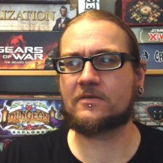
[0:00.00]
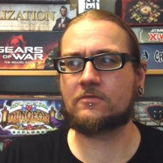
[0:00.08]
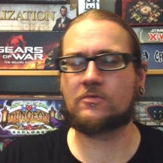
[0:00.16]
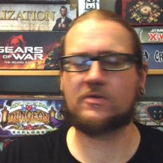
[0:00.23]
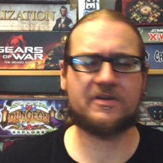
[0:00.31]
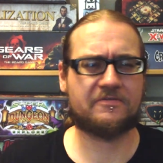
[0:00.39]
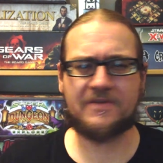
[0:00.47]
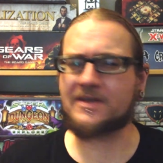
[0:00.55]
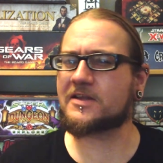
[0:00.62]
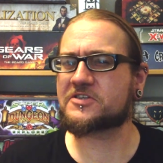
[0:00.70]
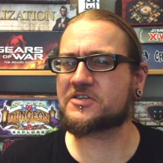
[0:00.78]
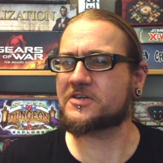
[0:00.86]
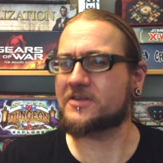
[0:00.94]
what I feel
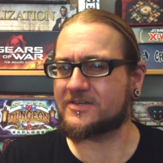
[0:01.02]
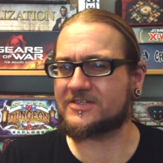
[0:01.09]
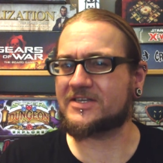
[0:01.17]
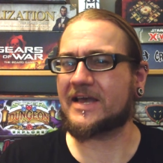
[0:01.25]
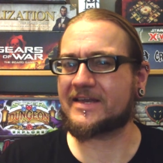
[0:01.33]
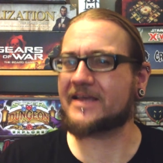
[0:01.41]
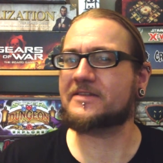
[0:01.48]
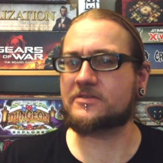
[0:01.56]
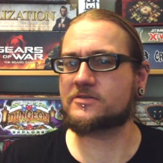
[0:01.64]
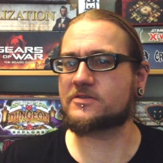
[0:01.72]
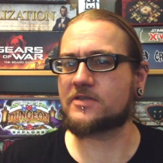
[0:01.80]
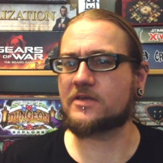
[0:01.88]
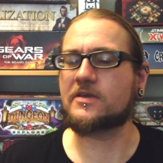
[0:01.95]
are certain dead
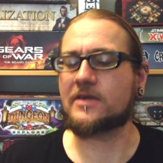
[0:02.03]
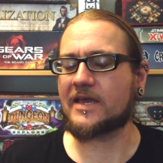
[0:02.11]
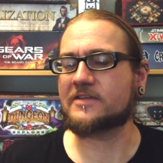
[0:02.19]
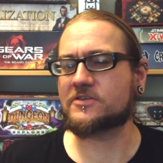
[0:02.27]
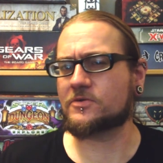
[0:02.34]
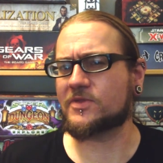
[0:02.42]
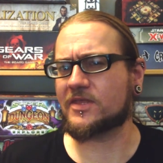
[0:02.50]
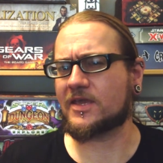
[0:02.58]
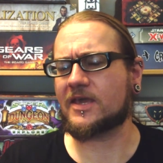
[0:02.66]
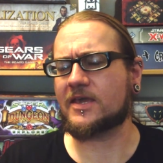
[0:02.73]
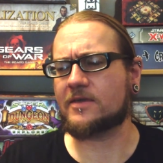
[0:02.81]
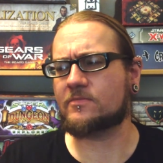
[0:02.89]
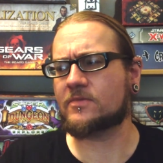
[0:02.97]
ends that you get to in the
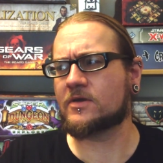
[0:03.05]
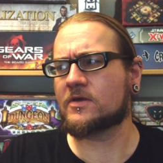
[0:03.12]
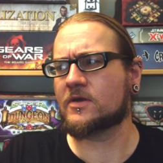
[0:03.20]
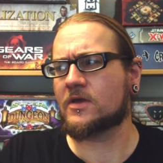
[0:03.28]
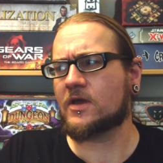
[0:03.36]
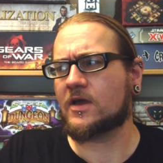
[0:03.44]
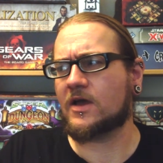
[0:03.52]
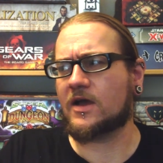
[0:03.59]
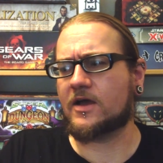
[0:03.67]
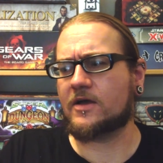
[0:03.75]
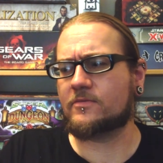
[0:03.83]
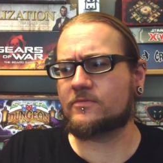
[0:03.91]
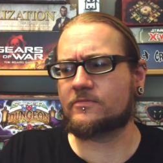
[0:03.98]
game.
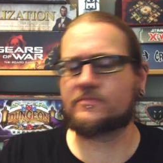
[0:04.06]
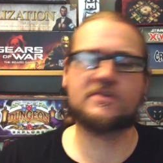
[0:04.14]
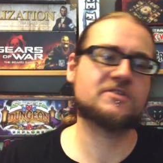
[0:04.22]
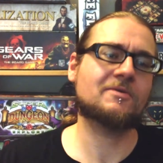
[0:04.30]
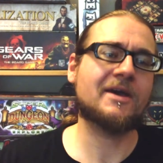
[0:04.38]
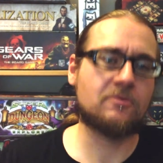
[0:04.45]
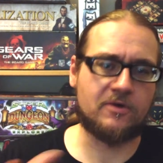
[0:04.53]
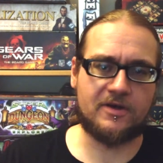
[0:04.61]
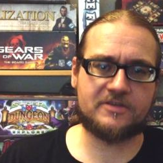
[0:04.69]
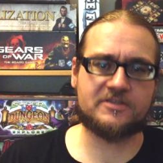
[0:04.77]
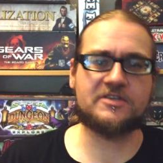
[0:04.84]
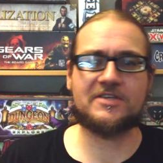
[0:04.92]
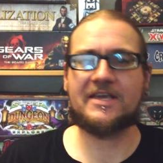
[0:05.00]
Because um, the way it
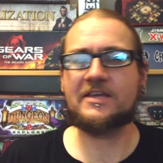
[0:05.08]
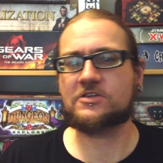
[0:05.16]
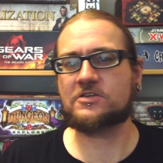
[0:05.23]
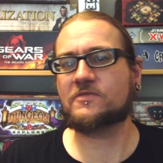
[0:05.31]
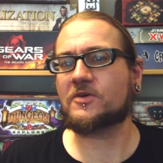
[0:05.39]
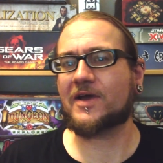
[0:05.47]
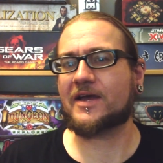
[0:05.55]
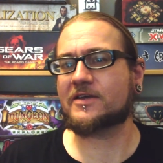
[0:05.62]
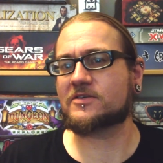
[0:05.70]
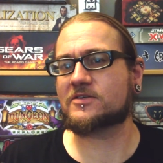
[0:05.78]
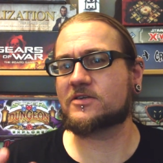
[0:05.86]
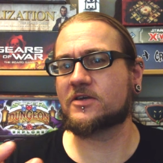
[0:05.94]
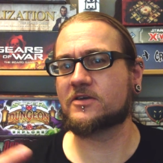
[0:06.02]
works is each of you
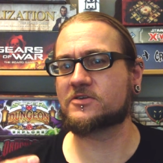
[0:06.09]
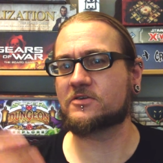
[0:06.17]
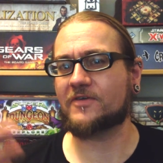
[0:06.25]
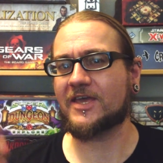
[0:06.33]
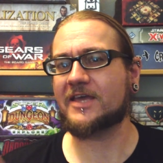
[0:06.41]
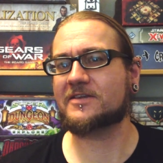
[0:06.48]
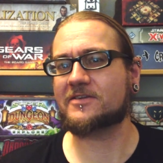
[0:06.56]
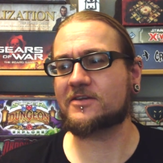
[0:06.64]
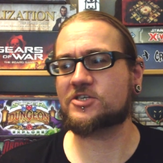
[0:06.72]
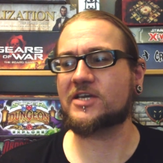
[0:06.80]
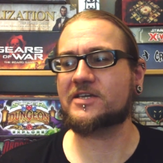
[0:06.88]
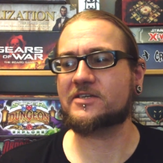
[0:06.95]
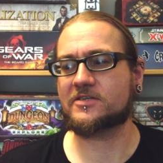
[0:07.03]
has sort of a hidden
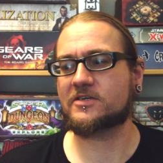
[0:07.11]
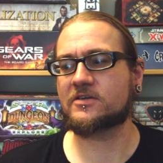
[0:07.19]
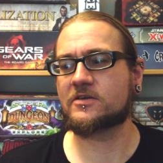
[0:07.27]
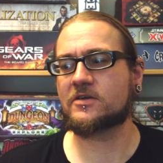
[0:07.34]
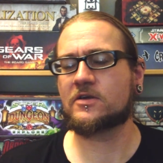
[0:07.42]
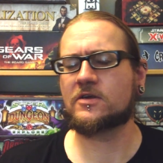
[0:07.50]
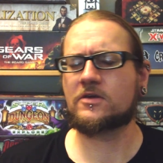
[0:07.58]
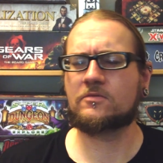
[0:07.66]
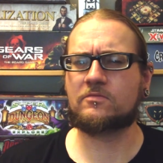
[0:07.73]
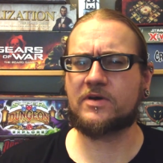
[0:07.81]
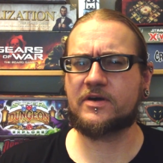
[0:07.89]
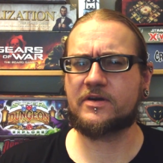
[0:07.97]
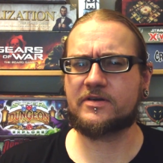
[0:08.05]
agenda,
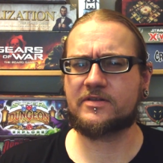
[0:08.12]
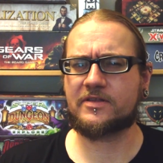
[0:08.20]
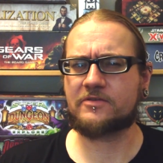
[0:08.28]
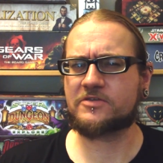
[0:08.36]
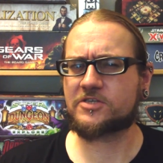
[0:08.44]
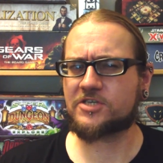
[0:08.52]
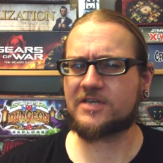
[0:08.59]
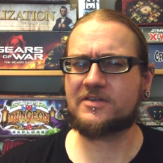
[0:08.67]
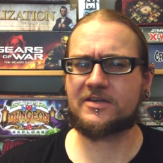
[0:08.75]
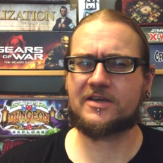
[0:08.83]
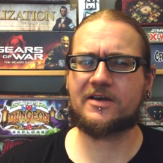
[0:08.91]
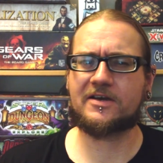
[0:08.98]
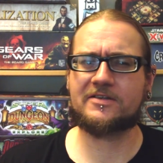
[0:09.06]
but those agenda
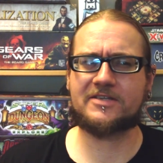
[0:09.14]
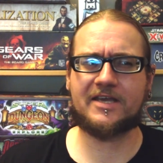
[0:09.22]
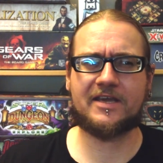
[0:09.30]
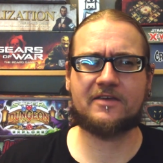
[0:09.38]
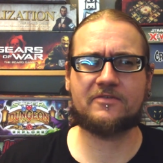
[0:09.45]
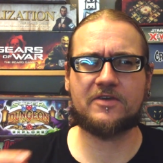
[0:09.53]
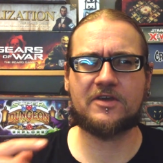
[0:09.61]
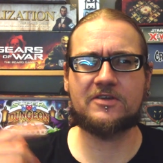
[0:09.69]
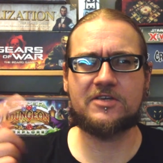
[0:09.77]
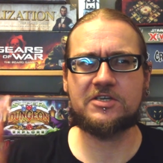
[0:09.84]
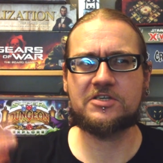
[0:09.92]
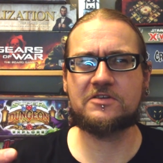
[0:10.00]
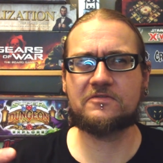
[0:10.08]
cards have a
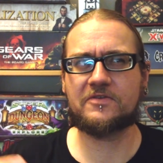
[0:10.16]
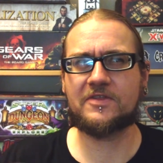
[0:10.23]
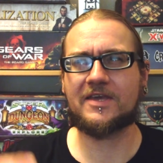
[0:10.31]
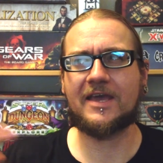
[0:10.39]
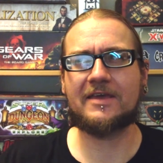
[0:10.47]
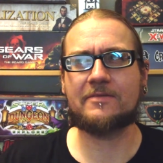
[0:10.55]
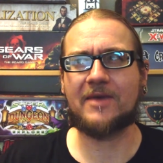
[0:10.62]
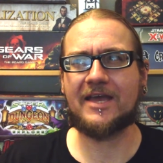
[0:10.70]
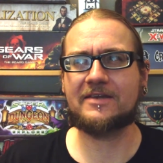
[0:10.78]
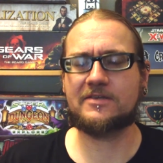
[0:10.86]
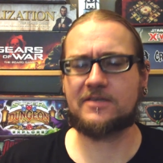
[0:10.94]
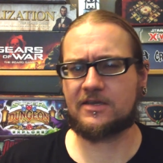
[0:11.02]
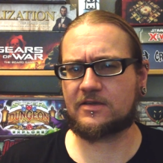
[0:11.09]
condition for the game
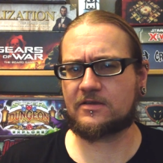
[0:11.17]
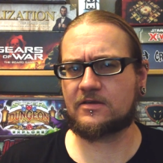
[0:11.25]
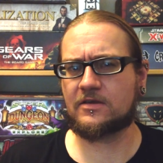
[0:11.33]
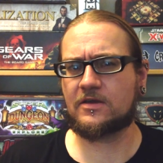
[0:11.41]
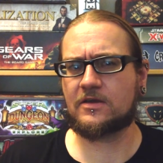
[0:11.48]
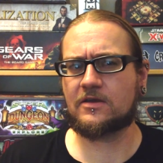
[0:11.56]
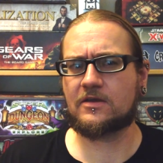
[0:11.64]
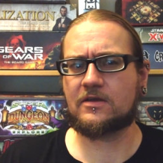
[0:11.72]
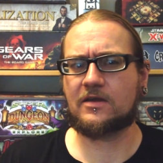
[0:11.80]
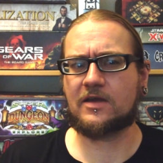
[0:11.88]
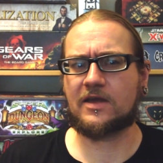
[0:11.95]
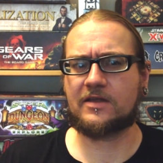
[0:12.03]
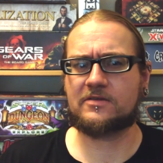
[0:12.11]
ending
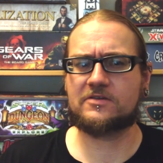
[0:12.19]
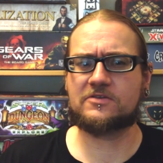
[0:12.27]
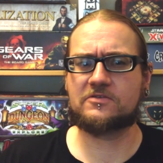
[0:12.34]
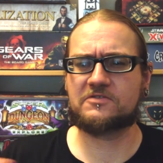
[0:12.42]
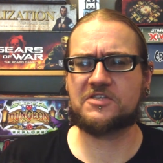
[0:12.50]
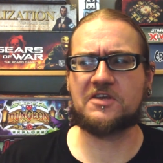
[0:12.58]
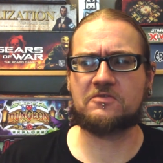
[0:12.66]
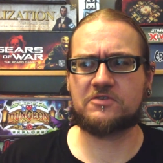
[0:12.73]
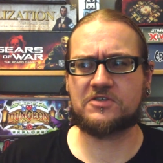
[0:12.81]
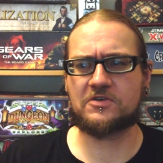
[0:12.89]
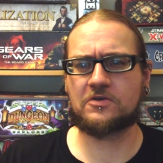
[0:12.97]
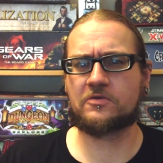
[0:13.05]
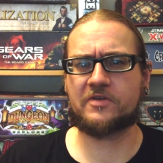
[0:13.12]
and a sort of secret
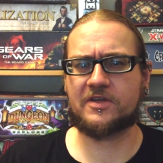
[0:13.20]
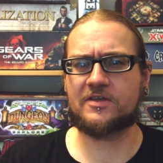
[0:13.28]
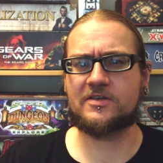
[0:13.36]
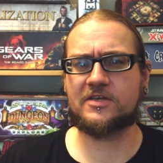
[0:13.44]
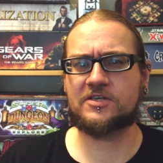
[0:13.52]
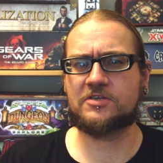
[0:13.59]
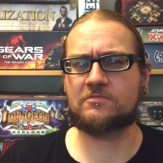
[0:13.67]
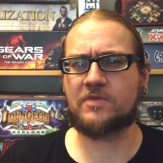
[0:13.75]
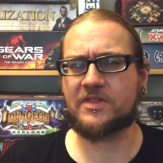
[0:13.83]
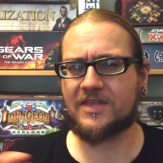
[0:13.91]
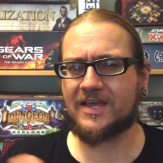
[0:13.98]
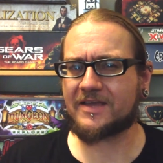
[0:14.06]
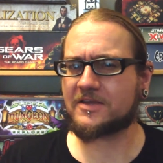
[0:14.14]
scoring condition,
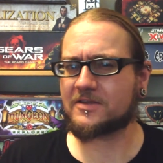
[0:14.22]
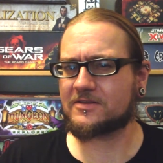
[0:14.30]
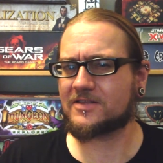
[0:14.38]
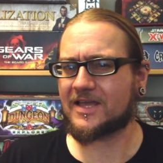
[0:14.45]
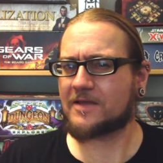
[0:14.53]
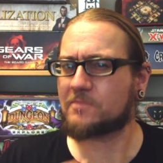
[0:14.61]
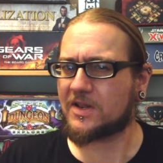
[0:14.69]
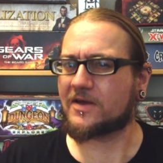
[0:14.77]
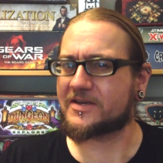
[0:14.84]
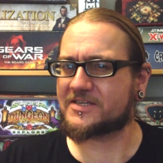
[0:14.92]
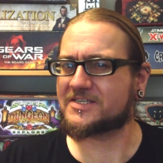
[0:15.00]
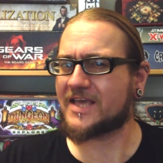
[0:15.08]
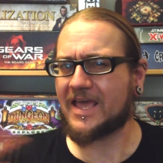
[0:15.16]
but that, that
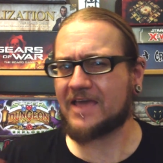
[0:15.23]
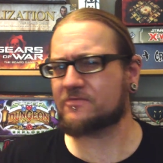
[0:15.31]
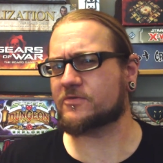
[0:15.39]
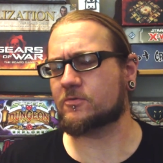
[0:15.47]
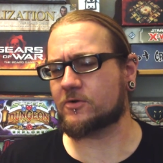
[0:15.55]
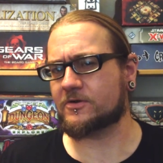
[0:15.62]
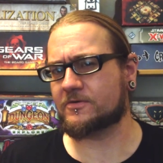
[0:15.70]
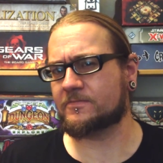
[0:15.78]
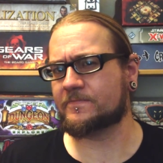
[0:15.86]
applies to everyone.